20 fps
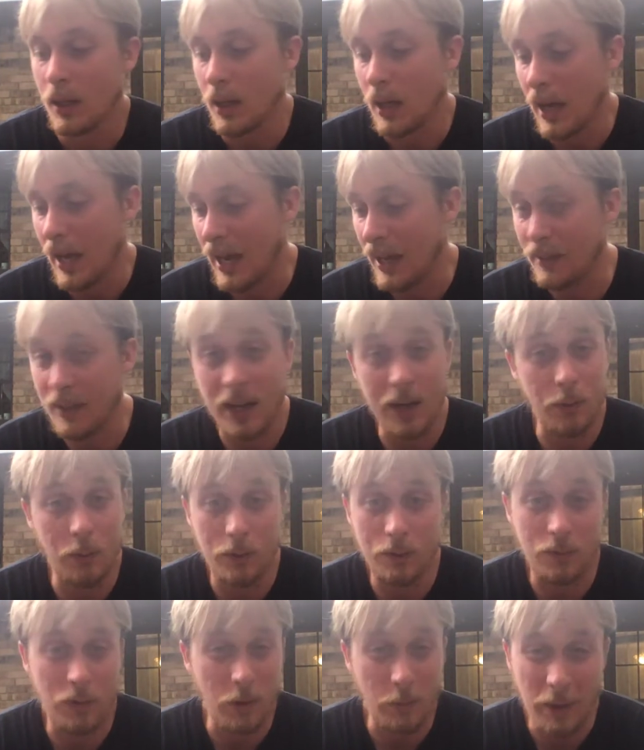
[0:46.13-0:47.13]
Had that one
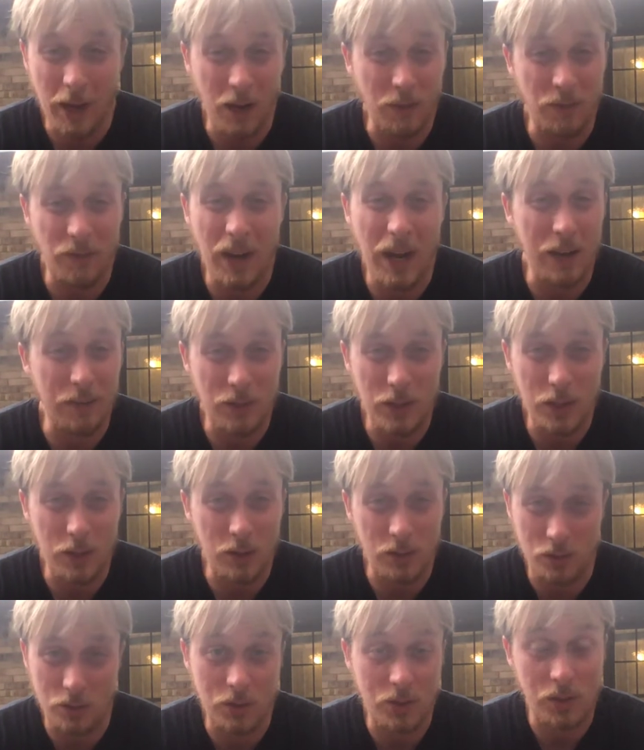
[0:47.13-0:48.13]
for about 5
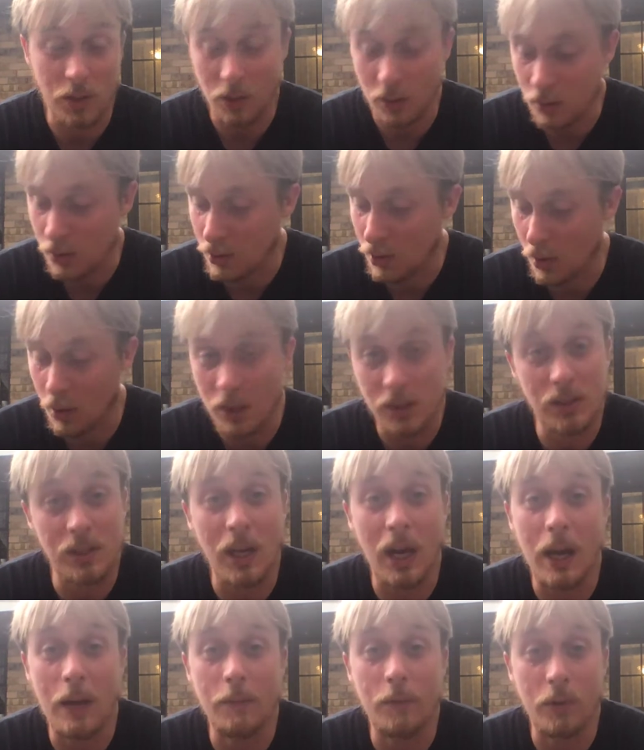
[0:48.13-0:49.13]
years or so, so it's
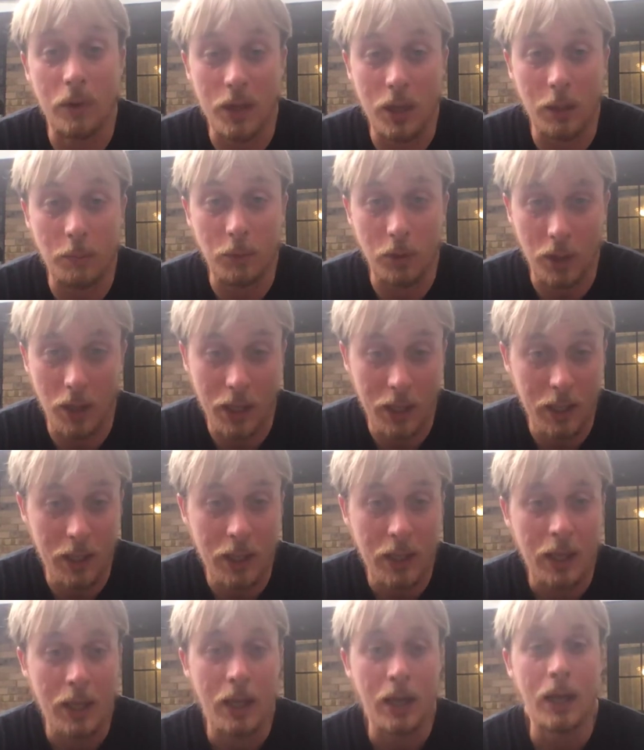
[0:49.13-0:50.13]
time for an upgrade.
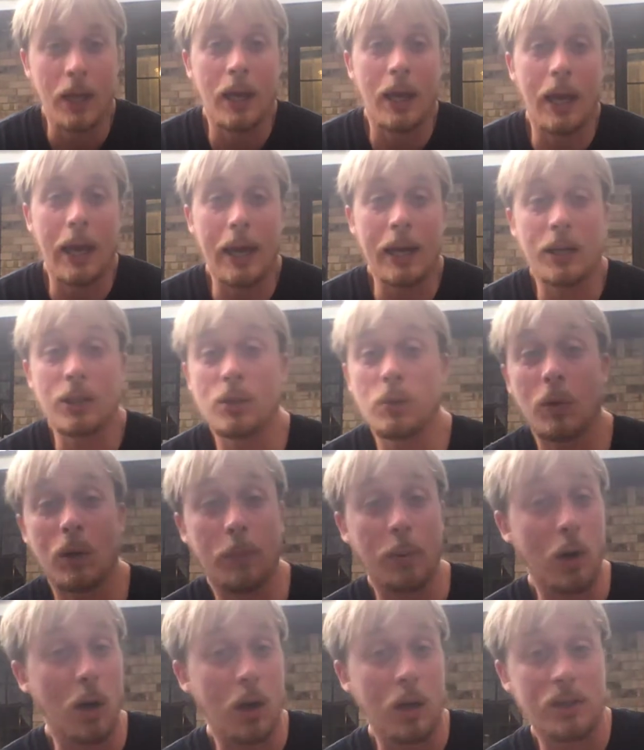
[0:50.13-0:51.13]
And I just want
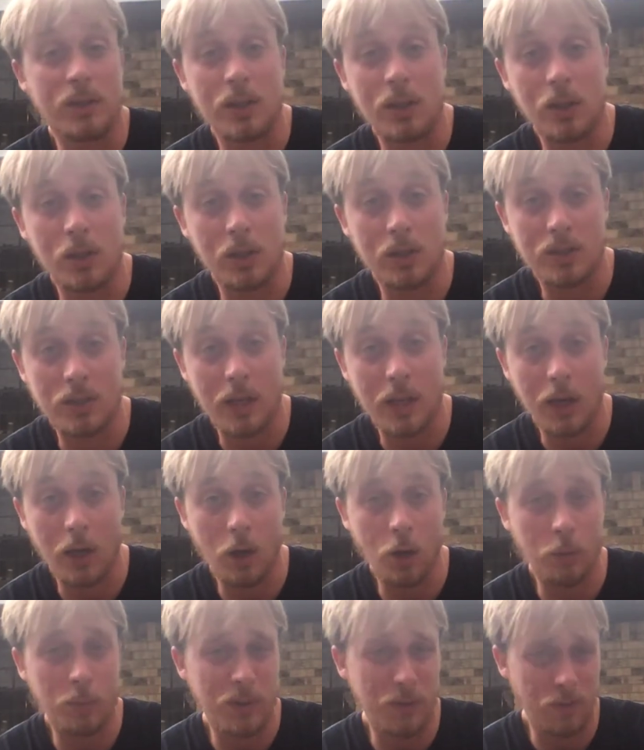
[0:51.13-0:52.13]
to pause here and say I
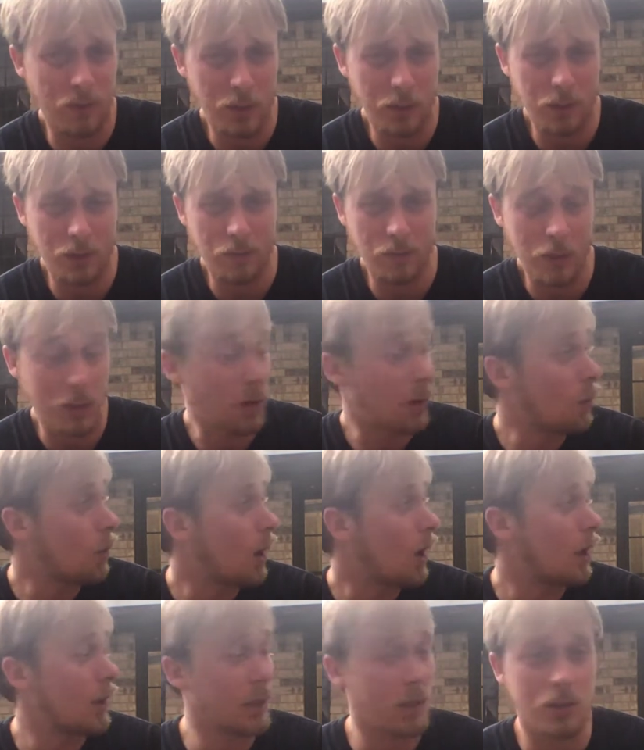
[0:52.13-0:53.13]
hope the video
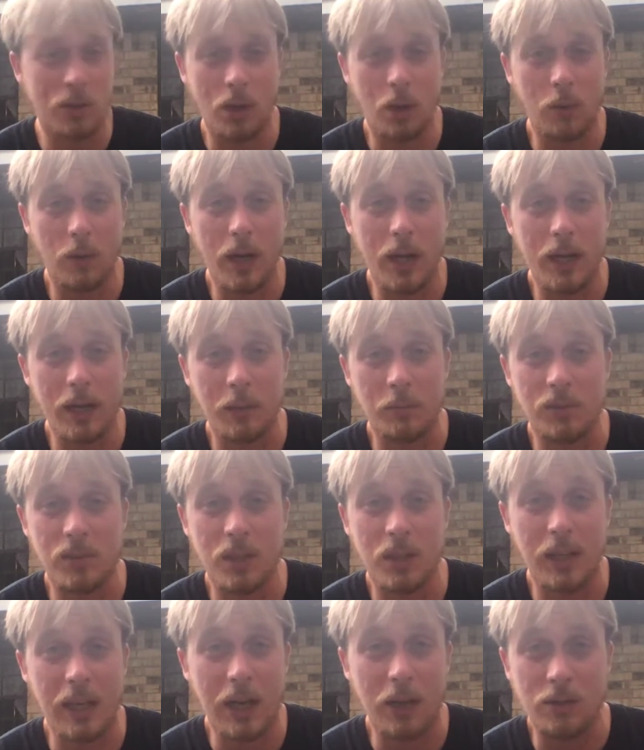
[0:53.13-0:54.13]
quality is alright. I'm
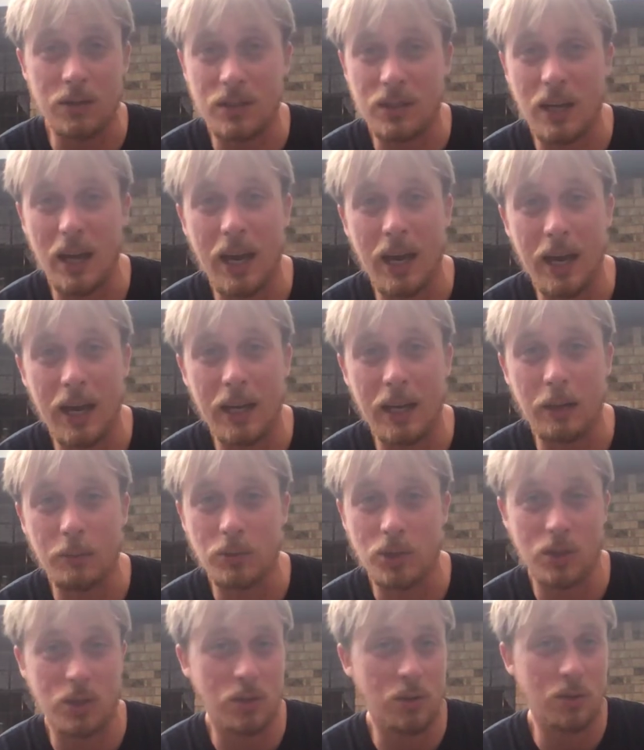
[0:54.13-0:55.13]
sitting outside. I'm
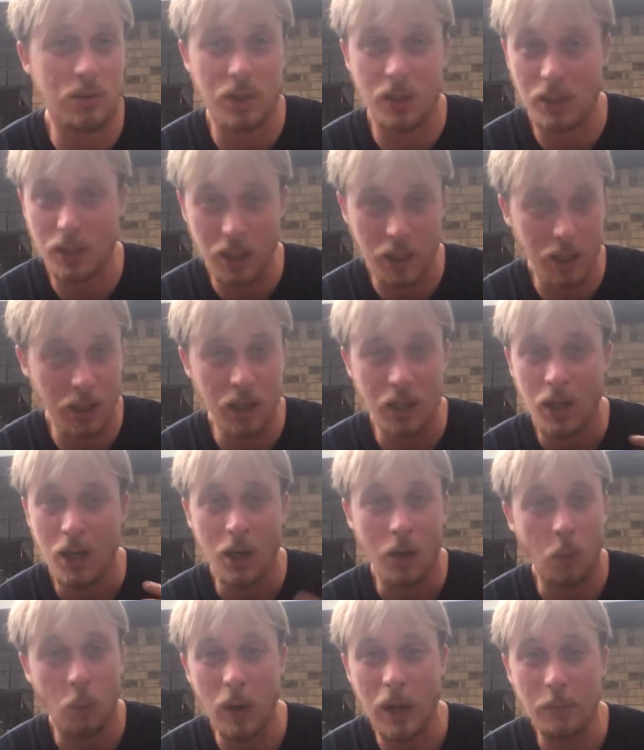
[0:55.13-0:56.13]
just using the
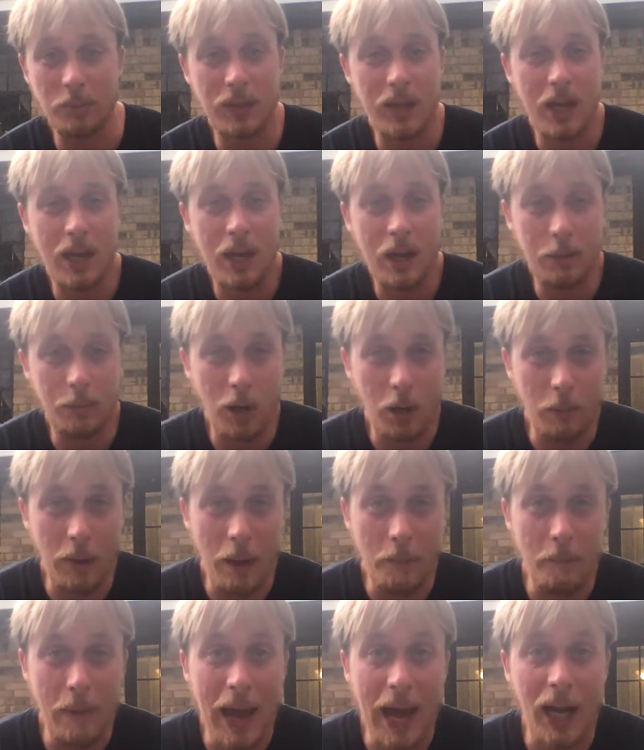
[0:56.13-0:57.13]
webcam on my
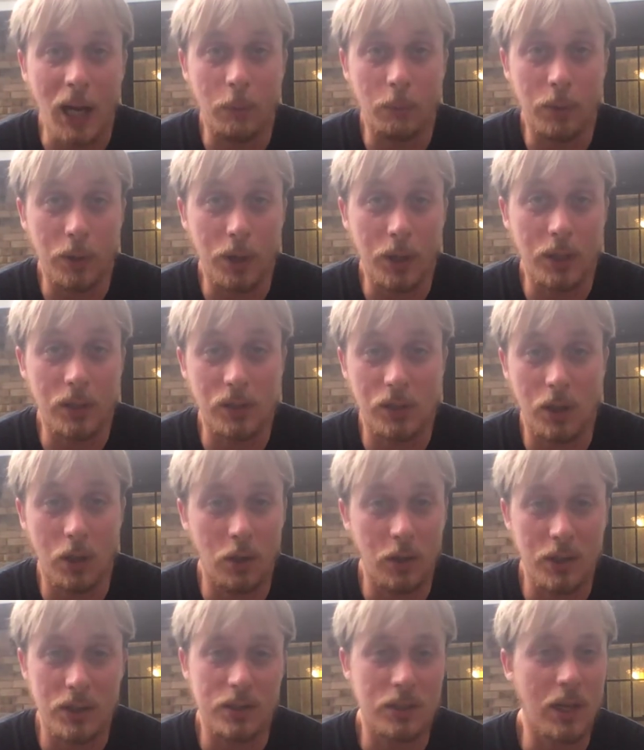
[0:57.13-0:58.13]
MacBook, so
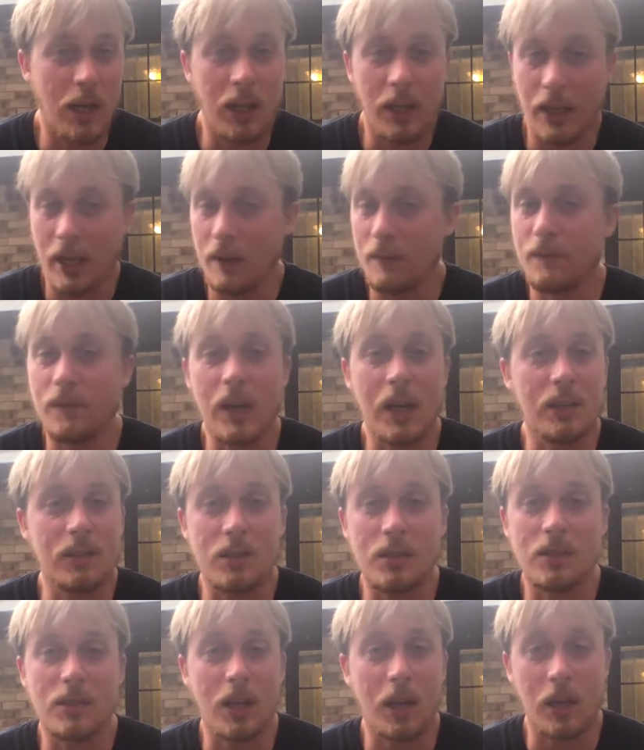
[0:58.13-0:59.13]
it's not like a fancy
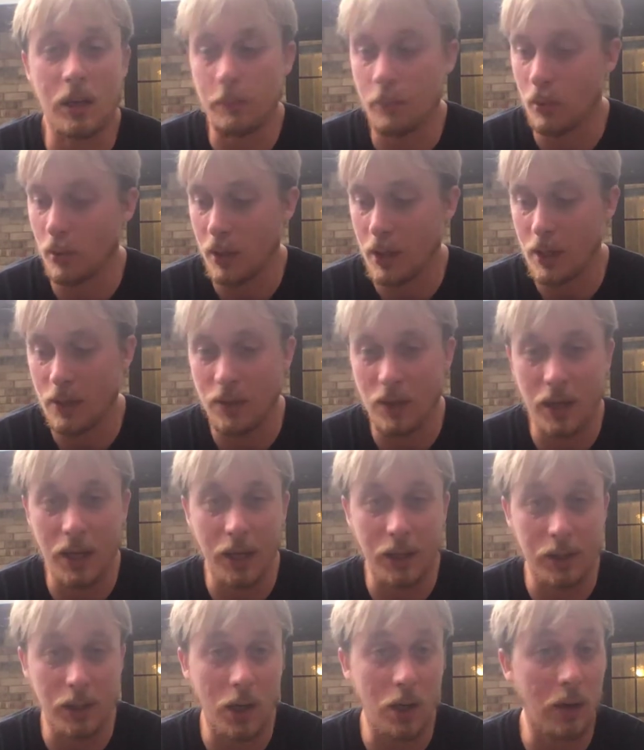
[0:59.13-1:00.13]
setup or
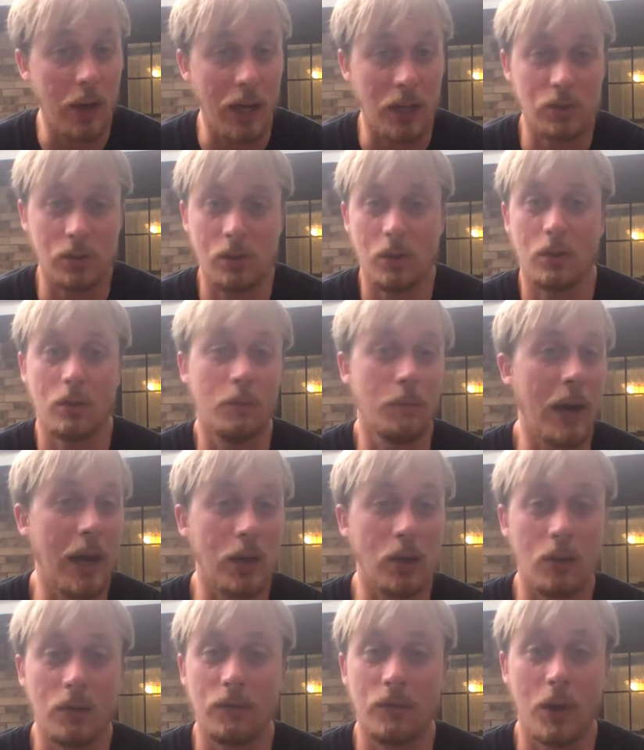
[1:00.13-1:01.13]
anything. No external
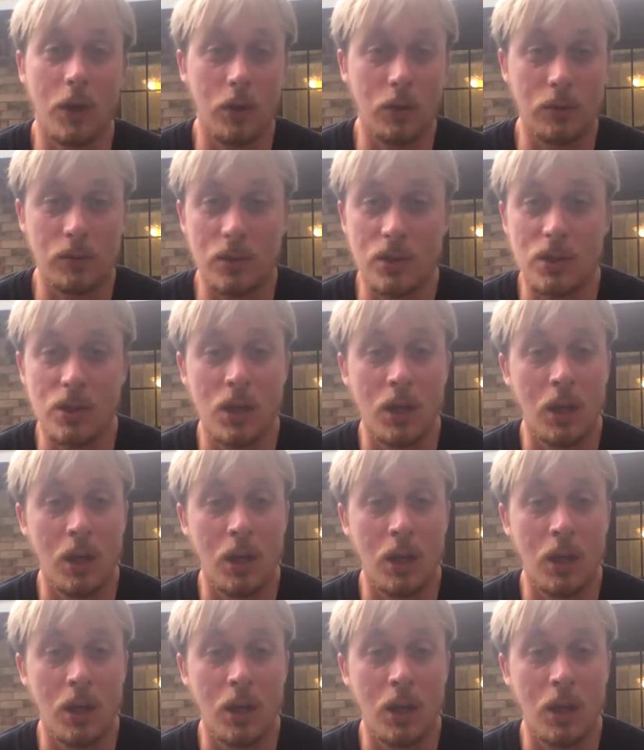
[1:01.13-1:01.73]
microphones.